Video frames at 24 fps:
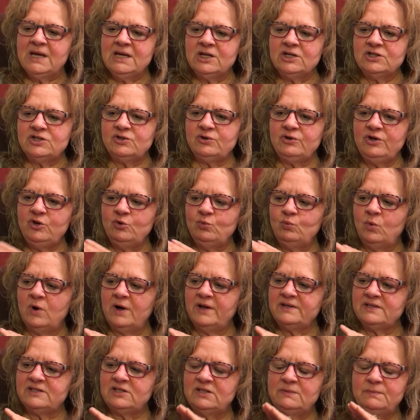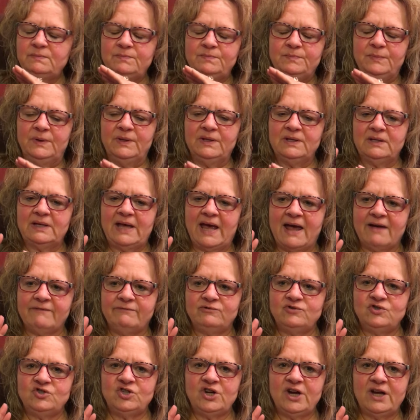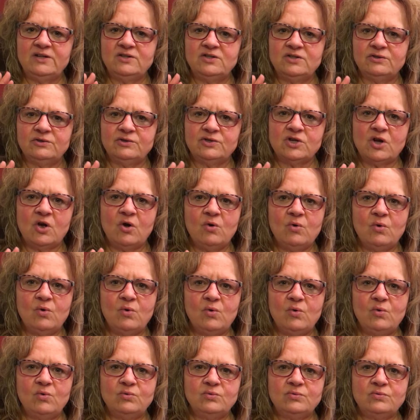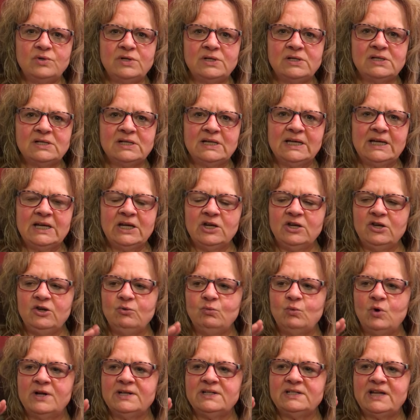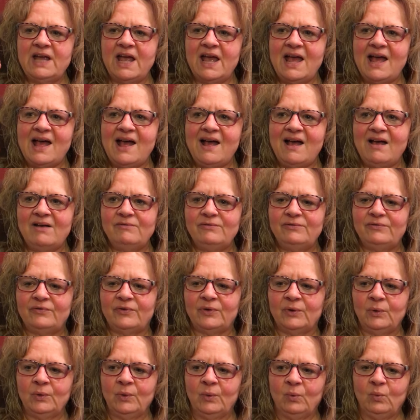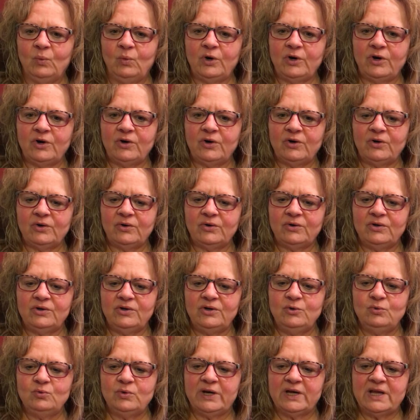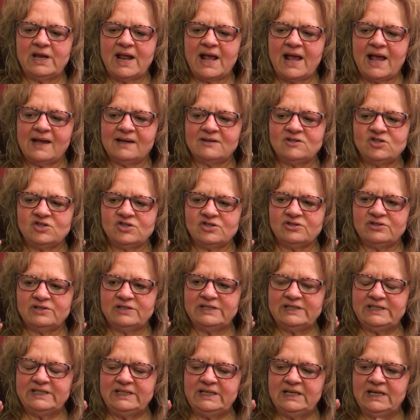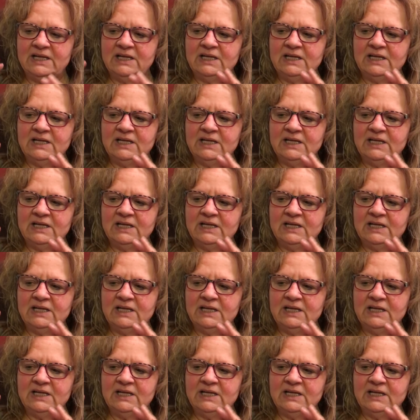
So you want to have gentle tone. You want to have where you can actually